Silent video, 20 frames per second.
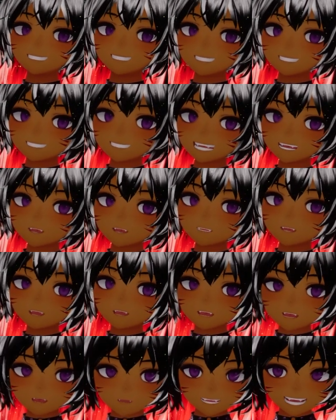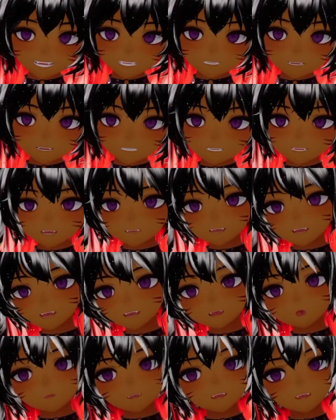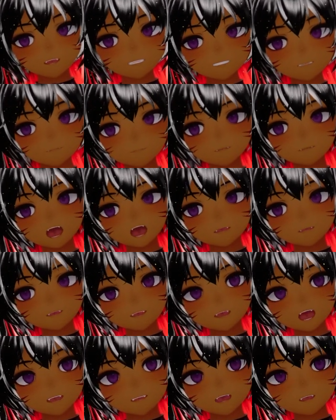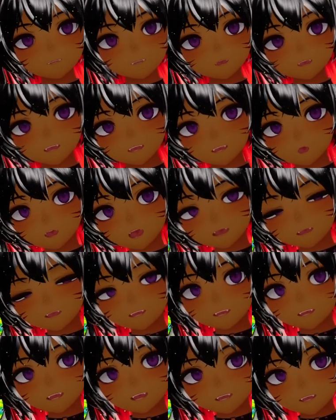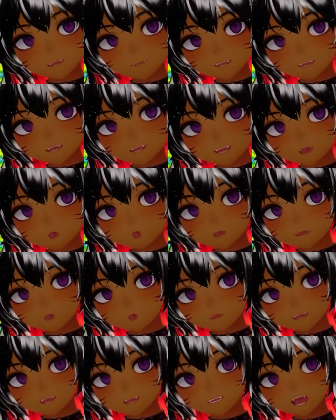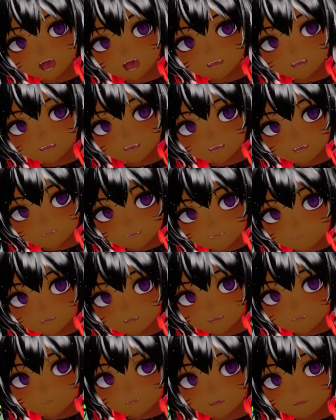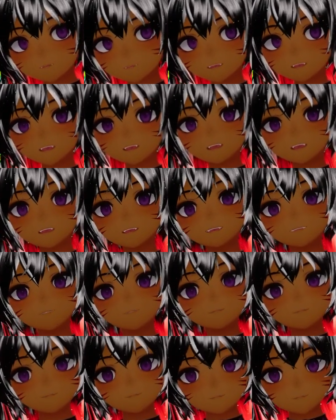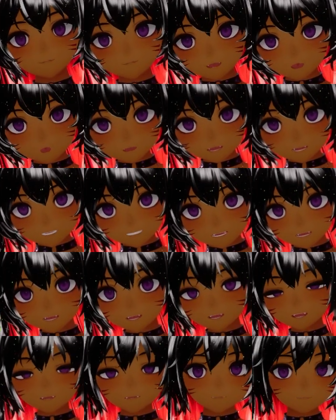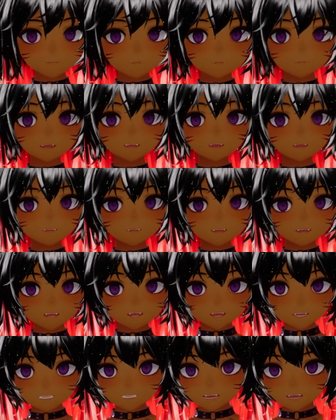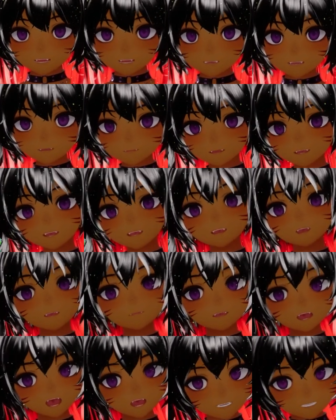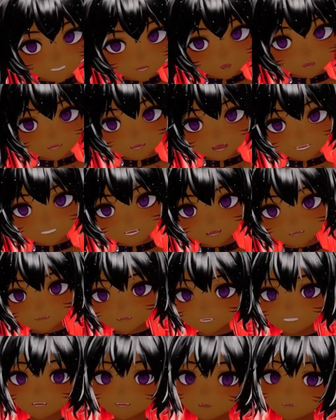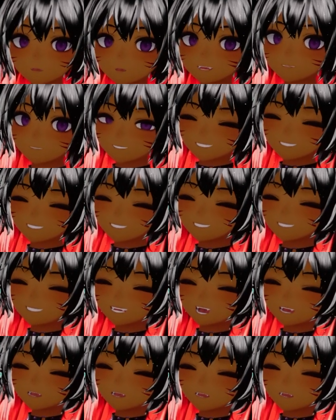Take care and stay safe, everyone. This might be my final video update. I may have one more tonight or tomorrow morning. We will see. But in case you don't hear from me again, I'll see you on the other side of the storm. Bye.